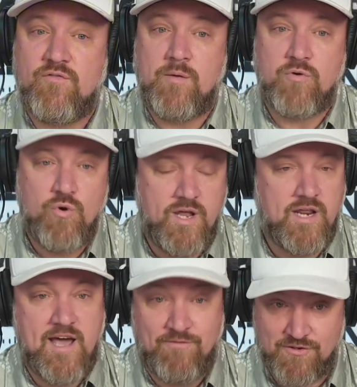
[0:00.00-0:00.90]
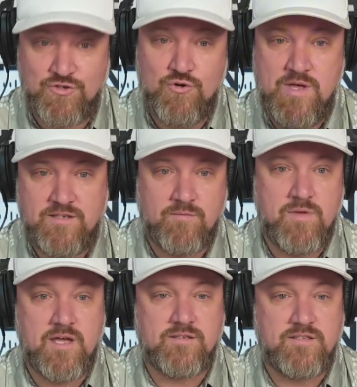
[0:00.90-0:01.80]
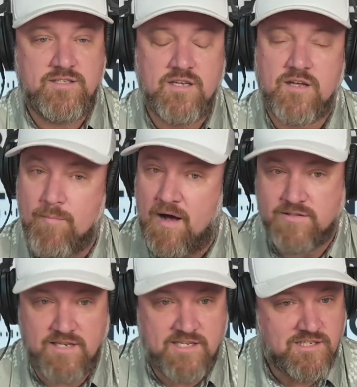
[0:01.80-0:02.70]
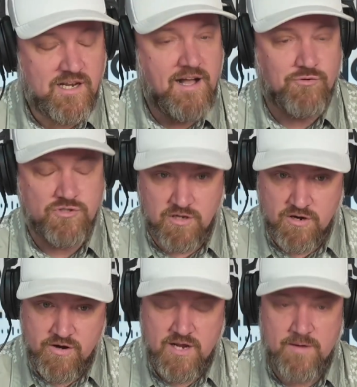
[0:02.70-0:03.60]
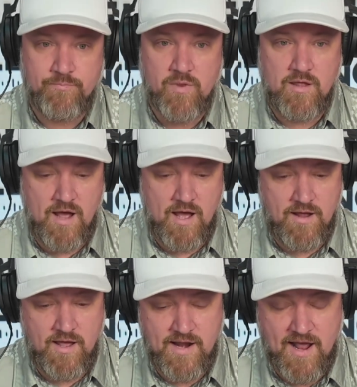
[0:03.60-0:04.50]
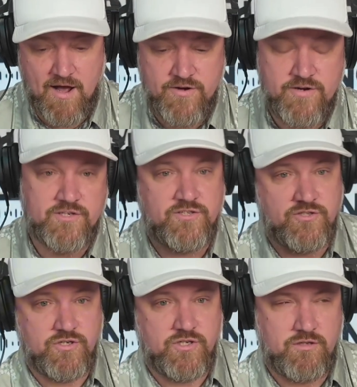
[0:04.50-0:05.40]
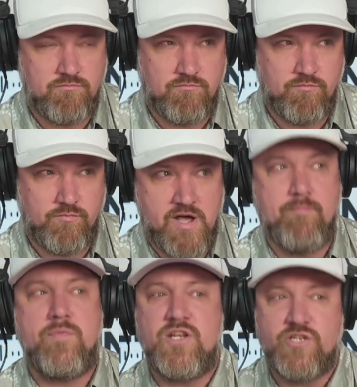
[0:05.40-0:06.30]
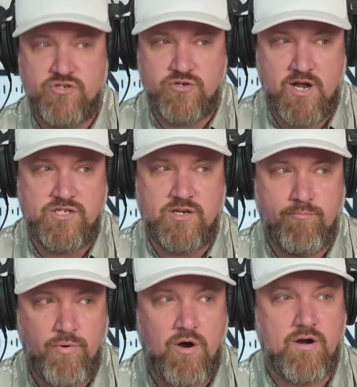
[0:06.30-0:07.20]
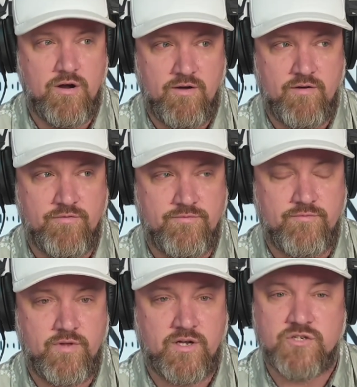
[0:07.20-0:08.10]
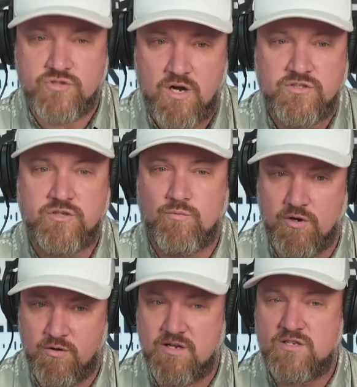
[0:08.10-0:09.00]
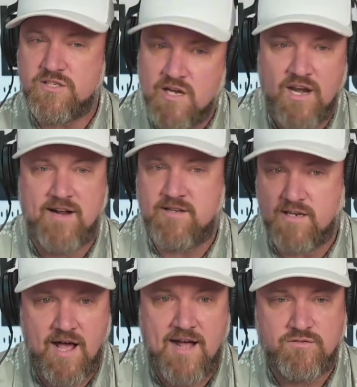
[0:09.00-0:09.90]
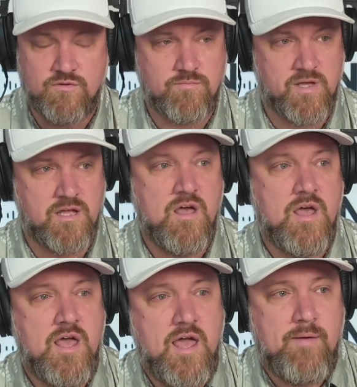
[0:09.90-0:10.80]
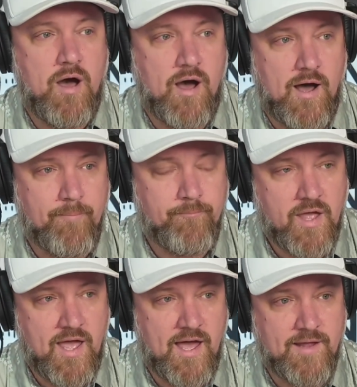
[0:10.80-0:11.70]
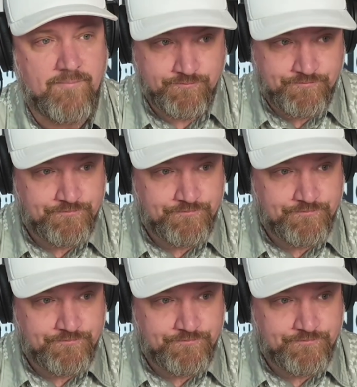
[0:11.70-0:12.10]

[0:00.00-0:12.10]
him quitting after 2 weeks of me assisting him, I was listening, I was learning, and I understood the administration part of the construction world. It just connected dots with me. And